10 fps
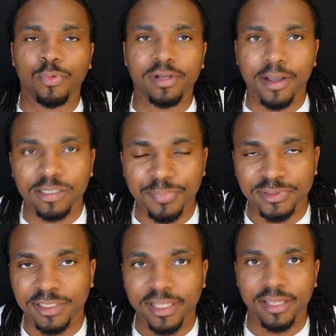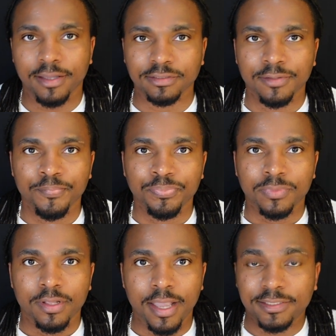100% is.
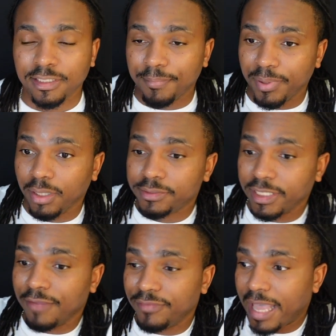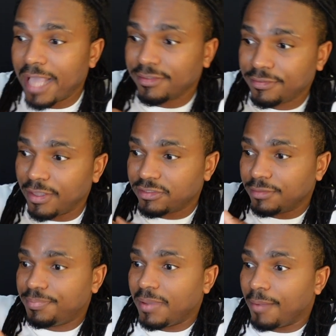It's an ability of the it's
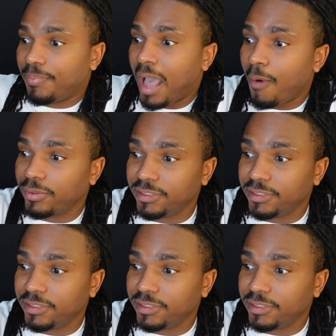a, a power.